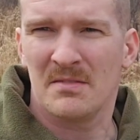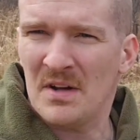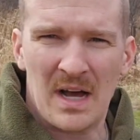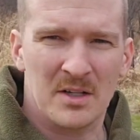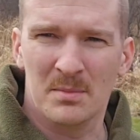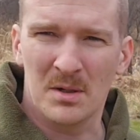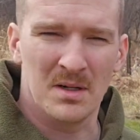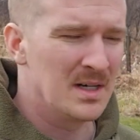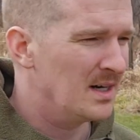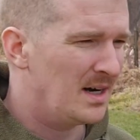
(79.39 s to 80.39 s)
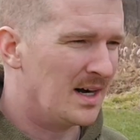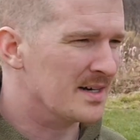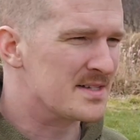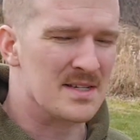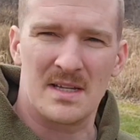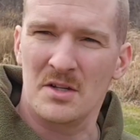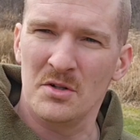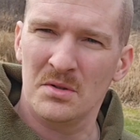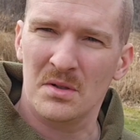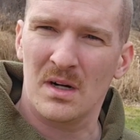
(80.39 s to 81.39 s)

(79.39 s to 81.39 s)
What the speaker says: Valuable. Honestly,